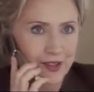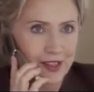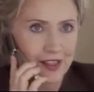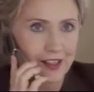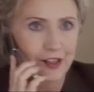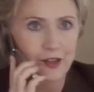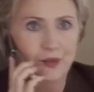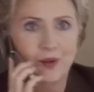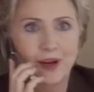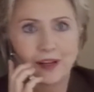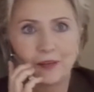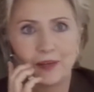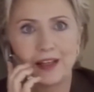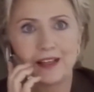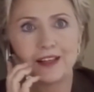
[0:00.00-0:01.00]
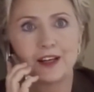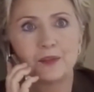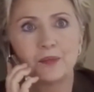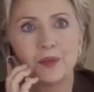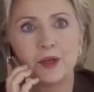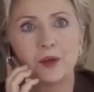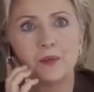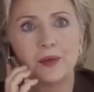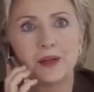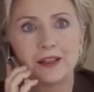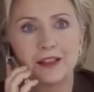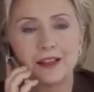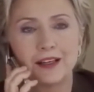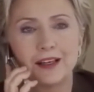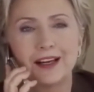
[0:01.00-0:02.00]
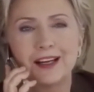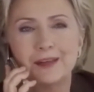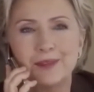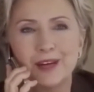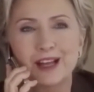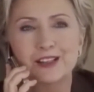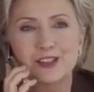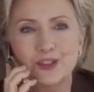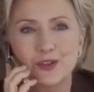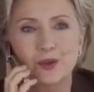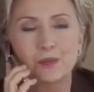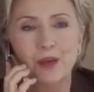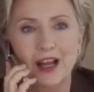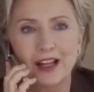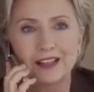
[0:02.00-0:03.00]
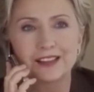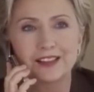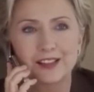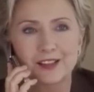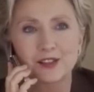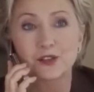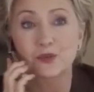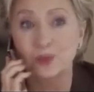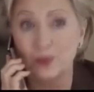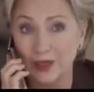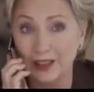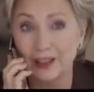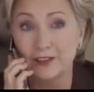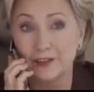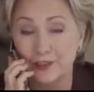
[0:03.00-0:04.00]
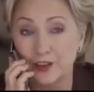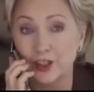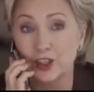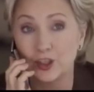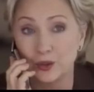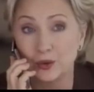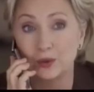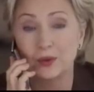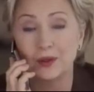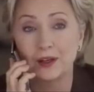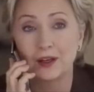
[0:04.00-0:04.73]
declared a running mate yet, Bill, but I'm not sure politics is really for you.